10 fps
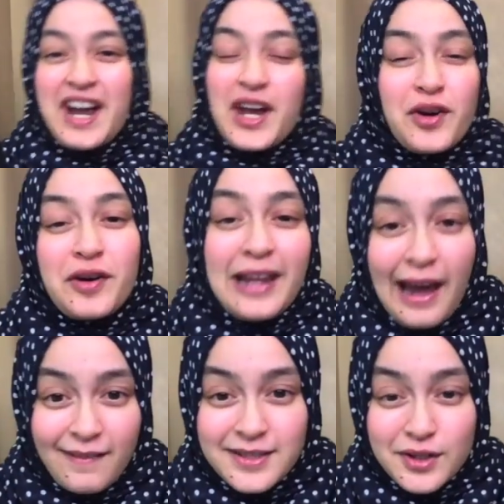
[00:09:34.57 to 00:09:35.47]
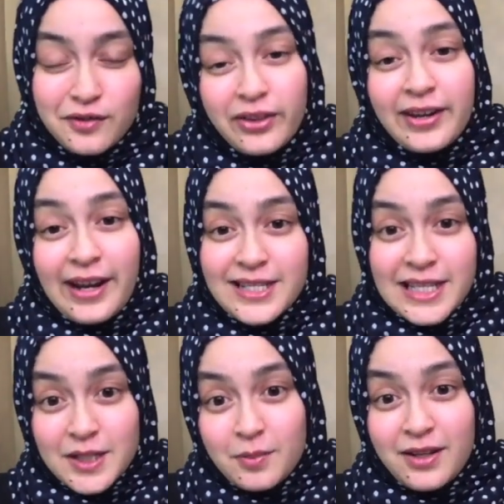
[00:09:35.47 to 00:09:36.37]
You really have to for the next
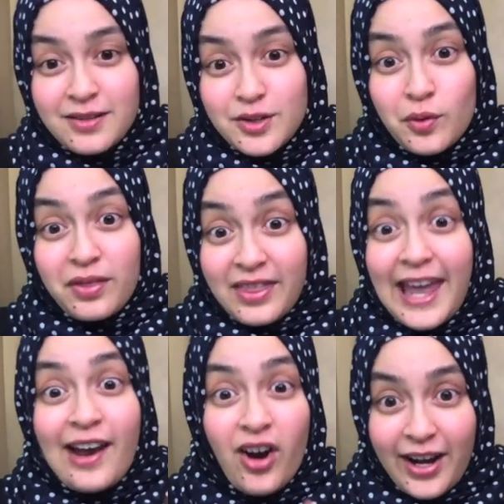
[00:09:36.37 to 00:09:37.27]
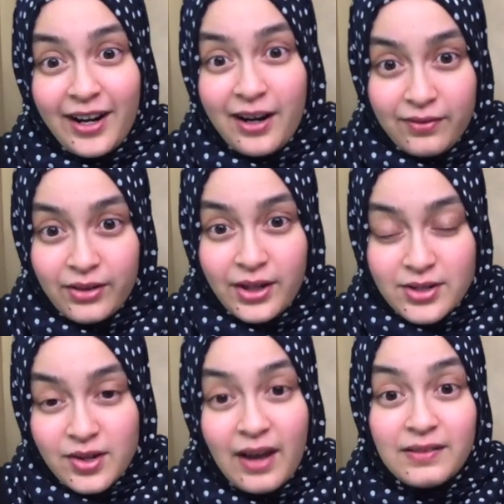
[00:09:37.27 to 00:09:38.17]
6 months. So they got it covered.
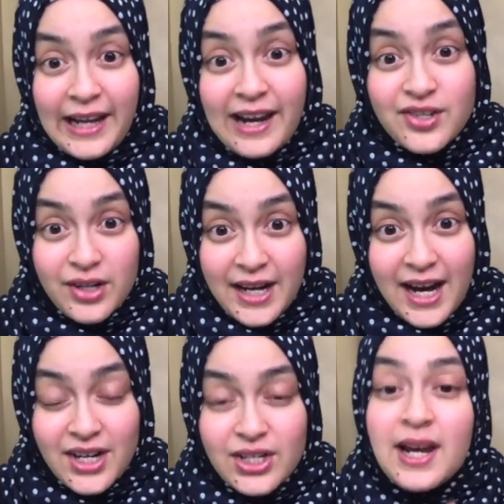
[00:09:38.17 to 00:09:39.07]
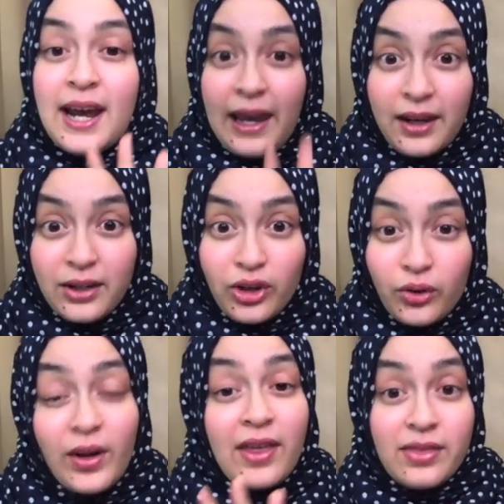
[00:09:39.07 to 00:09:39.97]
So you have like extra cash in
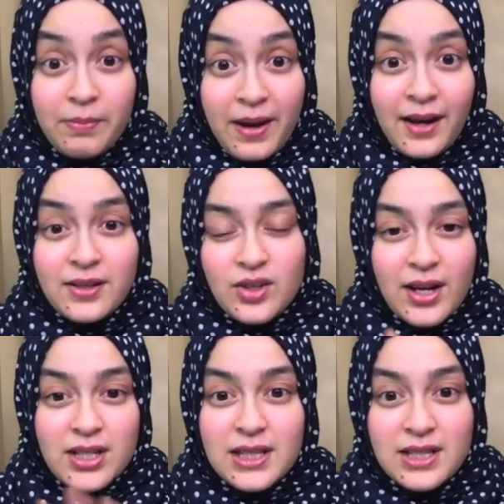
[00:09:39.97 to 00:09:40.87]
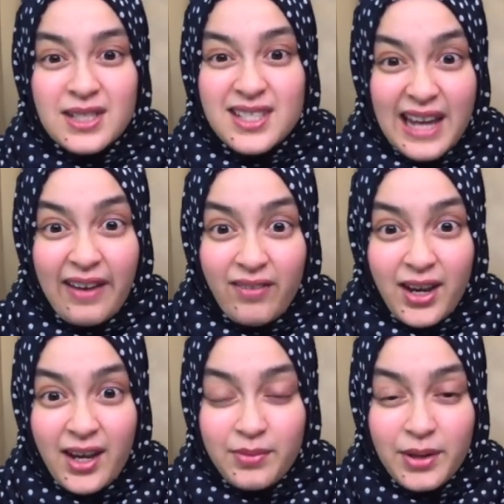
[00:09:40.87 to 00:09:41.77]
you in the bank to actually just save
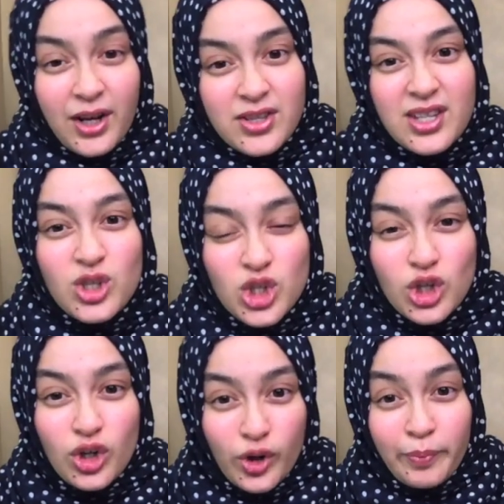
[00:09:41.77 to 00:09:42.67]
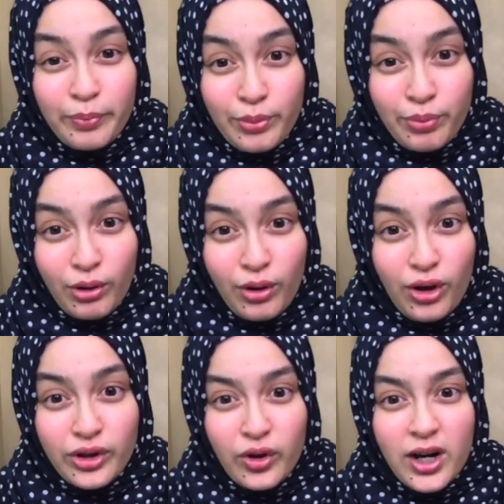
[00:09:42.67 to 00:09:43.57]
it, because they're just gonna
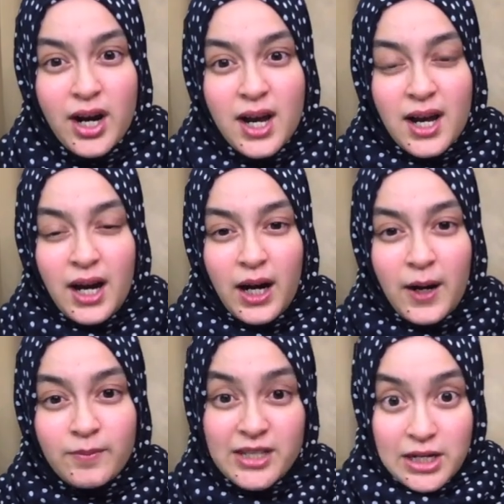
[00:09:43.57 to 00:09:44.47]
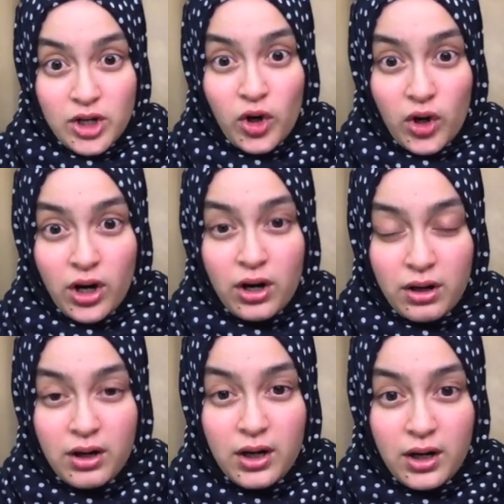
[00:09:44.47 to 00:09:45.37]
prolong your tenure
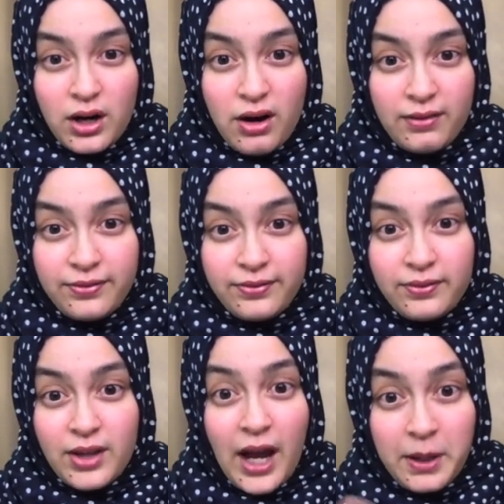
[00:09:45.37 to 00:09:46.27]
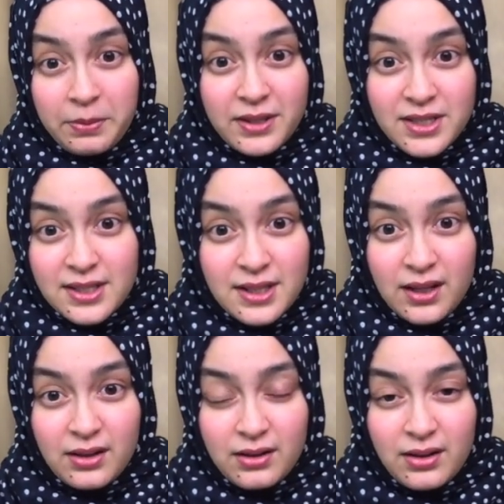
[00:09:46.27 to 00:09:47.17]
of the higher purchasing